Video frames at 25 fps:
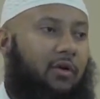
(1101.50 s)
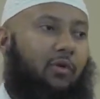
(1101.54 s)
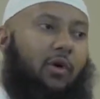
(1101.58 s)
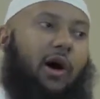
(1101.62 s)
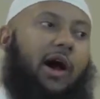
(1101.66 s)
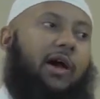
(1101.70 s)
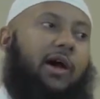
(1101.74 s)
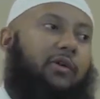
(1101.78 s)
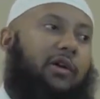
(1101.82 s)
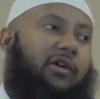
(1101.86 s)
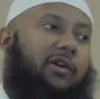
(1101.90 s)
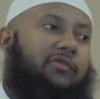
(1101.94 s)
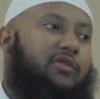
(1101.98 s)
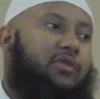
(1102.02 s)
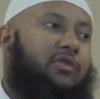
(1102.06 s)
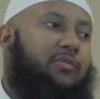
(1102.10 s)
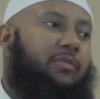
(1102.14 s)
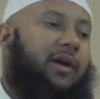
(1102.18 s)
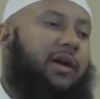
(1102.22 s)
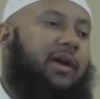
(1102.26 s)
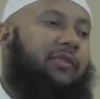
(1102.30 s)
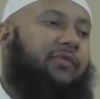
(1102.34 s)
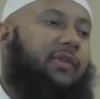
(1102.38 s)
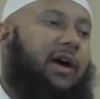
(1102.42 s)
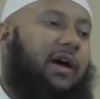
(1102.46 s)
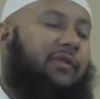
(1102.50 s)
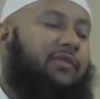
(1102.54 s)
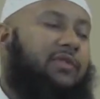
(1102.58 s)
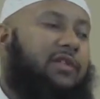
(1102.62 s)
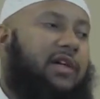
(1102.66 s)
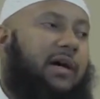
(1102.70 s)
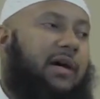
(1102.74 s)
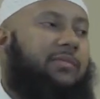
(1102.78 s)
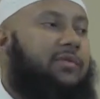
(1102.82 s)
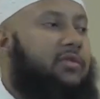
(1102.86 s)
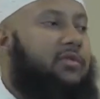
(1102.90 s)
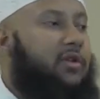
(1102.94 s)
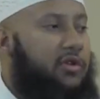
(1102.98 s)
Why do I have to pray 5
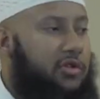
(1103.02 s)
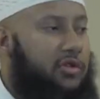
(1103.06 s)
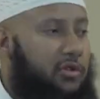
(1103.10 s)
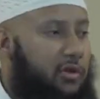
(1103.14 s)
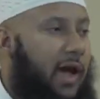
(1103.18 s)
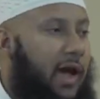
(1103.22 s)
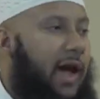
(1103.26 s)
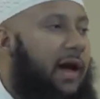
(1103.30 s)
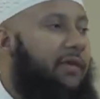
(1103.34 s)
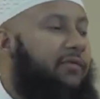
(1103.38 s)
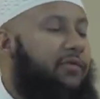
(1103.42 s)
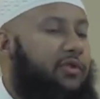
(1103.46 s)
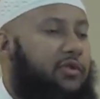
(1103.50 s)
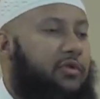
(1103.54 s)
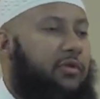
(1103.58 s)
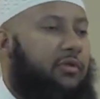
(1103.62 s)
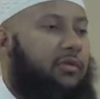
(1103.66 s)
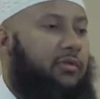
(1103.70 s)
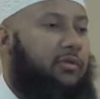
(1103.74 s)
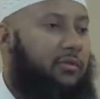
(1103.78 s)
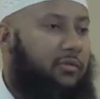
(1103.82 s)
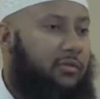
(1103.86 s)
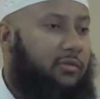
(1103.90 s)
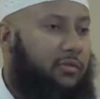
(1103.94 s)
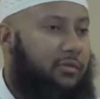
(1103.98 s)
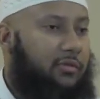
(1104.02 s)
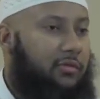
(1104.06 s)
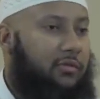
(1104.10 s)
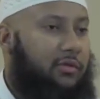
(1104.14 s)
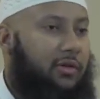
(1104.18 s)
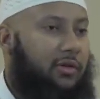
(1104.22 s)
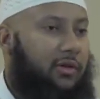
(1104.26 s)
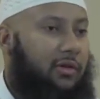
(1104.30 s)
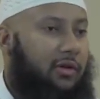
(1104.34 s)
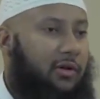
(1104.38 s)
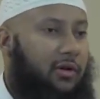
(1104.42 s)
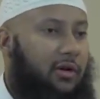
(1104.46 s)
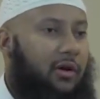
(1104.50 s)
times? Because you have to.
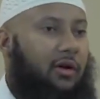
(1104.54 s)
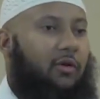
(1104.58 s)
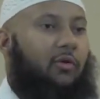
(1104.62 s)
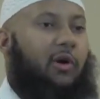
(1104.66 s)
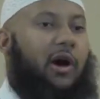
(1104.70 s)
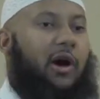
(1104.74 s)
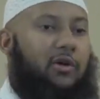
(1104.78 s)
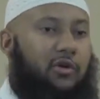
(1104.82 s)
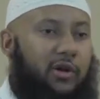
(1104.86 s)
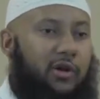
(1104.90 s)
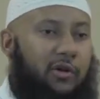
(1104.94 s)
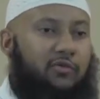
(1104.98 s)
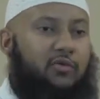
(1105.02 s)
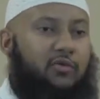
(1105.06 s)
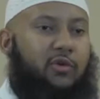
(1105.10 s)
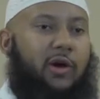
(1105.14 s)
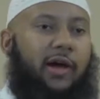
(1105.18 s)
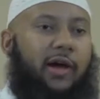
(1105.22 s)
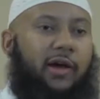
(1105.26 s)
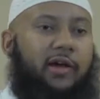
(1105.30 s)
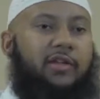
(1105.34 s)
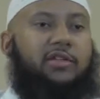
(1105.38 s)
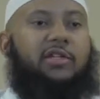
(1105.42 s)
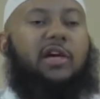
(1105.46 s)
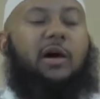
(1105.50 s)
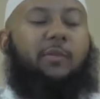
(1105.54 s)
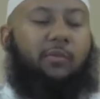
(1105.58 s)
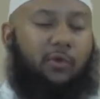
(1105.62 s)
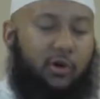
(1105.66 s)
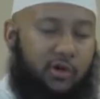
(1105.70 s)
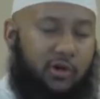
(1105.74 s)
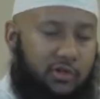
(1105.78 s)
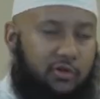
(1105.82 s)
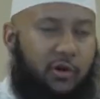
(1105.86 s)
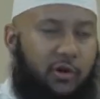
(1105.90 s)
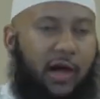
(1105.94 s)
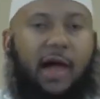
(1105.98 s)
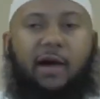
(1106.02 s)
Why do I have to wear hijab?
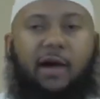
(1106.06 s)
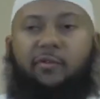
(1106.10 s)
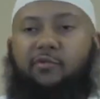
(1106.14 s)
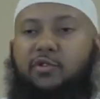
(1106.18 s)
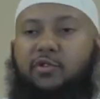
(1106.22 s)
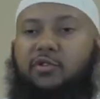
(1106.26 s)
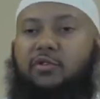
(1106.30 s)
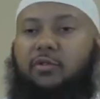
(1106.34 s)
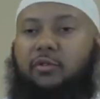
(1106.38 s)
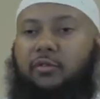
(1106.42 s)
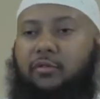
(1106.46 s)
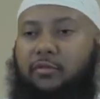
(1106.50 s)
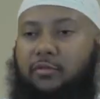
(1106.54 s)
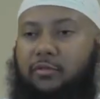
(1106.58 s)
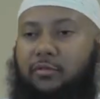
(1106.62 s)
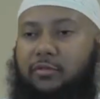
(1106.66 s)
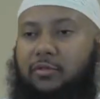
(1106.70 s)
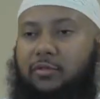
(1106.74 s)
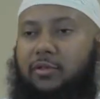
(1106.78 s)
Because you have to.